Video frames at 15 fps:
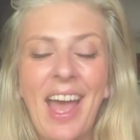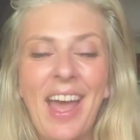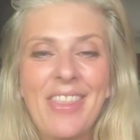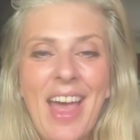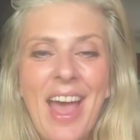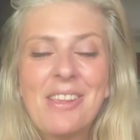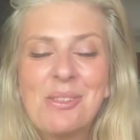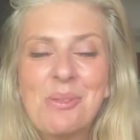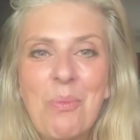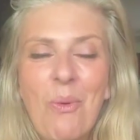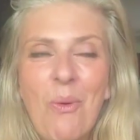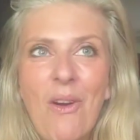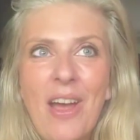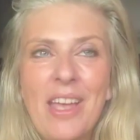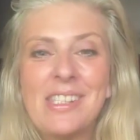And that's
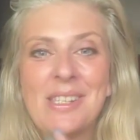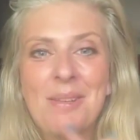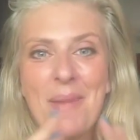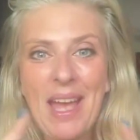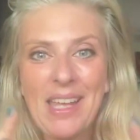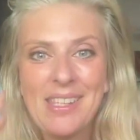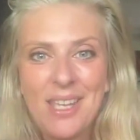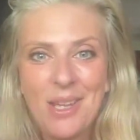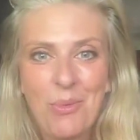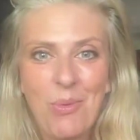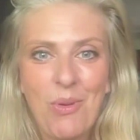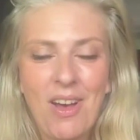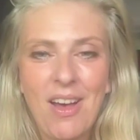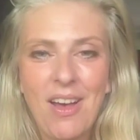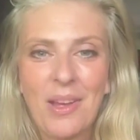why somatic
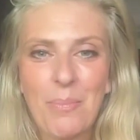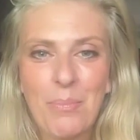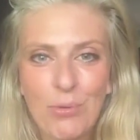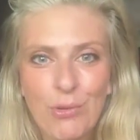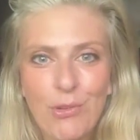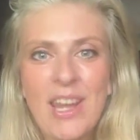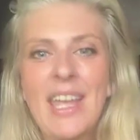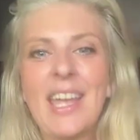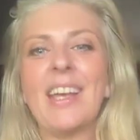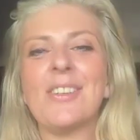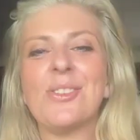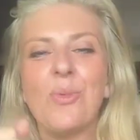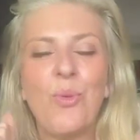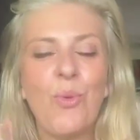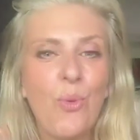work
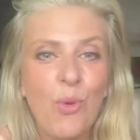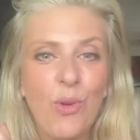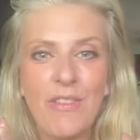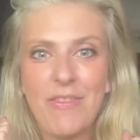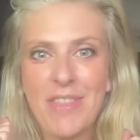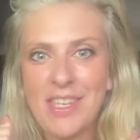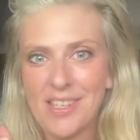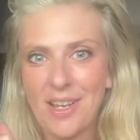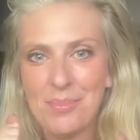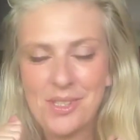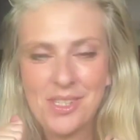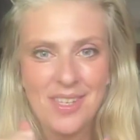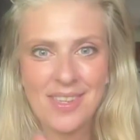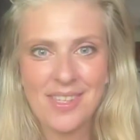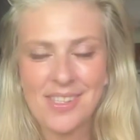brings all of this up
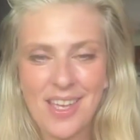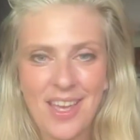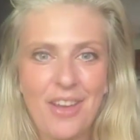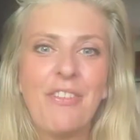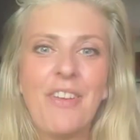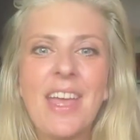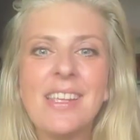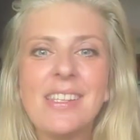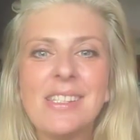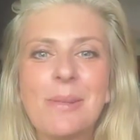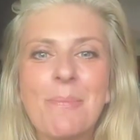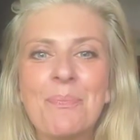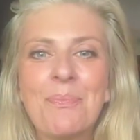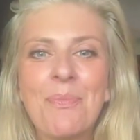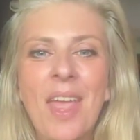to the surface.